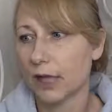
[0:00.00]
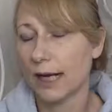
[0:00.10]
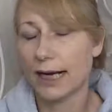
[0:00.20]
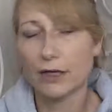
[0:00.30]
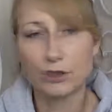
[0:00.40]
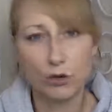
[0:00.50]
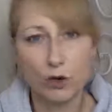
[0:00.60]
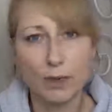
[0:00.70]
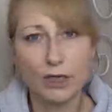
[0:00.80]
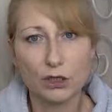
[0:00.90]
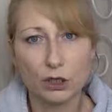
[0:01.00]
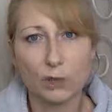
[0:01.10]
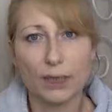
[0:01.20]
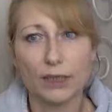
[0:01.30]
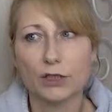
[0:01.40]
I enjoyed my job.
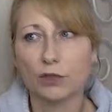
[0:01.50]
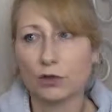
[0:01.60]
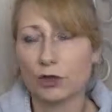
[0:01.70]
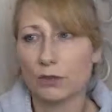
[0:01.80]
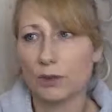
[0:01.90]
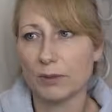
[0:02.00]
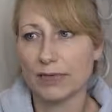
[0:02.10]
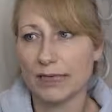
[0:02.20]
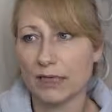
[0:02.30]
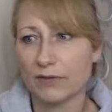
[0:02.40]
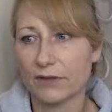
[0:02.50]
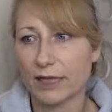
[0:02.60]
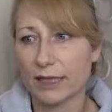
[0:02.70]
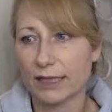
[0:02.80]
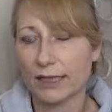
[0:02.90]
I enjoyed the people side of
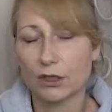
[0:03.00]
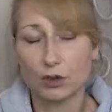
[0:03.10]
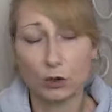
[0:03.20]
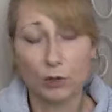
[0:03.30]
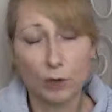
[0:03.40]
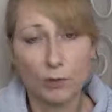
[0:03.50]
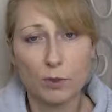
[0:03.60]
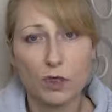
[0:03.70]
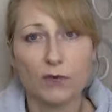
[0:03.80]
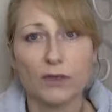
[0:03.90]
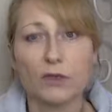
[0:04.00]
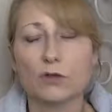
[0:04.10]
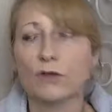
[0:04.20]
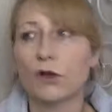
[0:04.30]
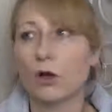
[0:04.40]
things. I enjoyed problem solving. So
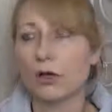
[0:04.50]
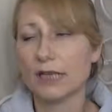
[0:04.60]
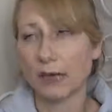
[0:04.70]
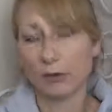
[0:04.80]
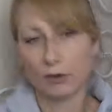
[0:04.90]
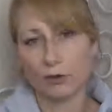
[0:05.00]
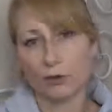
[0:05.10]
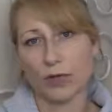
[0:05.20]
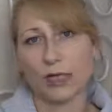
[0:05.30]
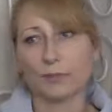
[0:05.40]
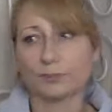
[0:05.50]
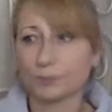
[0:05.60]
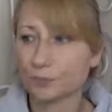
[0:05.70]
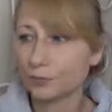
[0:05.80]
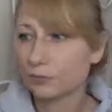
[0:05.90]
for a long time, that was okay.
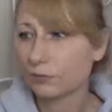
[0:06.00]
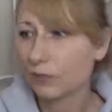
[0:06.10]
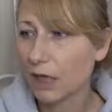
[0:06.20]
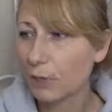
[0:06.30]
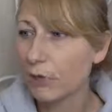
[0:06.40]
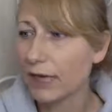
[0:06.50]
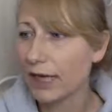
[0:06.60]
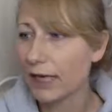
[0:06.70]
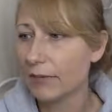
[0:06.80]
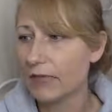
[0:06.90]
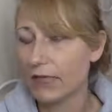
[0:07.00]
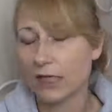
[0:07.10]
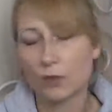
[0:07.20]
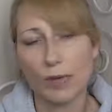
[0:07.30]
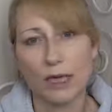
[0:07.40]
But there came the
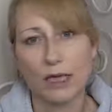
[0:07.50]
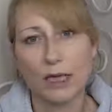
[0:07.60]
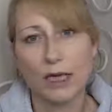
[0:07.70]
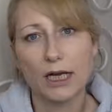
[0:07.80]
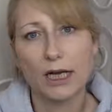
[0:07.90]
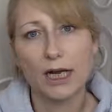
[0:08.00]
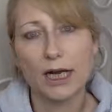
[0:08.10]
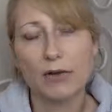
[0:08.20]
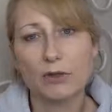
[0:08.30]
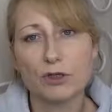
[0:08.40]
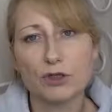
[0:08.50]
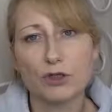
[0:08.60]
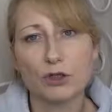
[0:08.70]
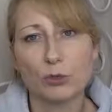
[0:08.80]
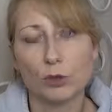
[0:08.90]
stage where it was just
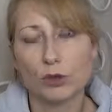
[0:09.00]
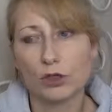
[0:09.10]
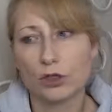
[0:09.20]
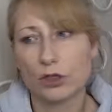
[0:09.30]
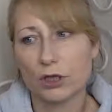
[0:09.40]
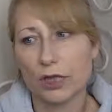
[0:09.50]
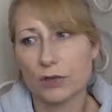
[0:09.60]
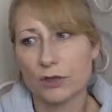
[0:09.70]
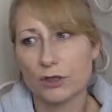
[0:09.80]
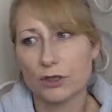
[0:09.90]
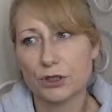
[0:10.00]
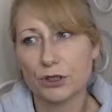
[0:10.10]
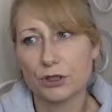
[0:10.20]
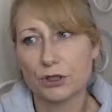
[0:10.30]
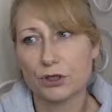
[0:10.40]
too much. There was
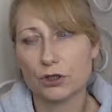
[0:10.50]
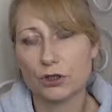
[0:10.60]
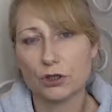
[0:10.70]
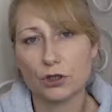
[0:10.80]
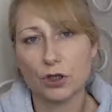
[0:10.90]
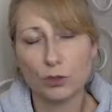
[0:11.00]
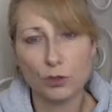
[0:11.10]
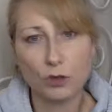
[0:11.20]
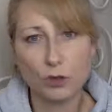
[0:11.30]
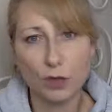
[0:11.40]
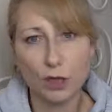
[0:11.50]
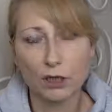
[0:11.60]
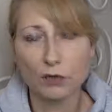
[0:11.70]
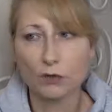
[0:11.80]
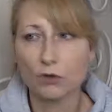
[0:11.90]
just too much going on
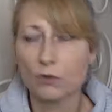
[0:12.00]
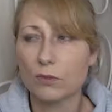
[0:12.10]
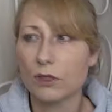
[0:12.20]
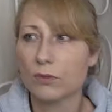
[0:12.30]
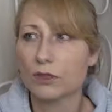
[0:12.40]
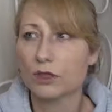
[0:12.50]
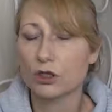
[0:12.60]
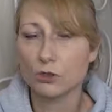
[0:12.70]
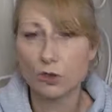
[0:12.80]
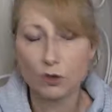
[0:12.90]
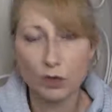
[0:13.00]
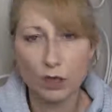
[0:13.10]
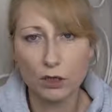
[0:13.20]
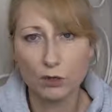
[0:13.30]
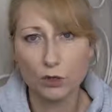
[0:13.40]
at home. There was too much going
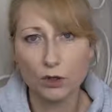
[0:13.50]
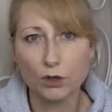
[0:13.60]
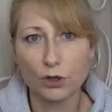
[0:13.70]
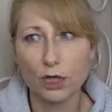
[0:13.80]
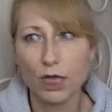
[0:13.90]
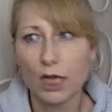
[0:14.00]
on at work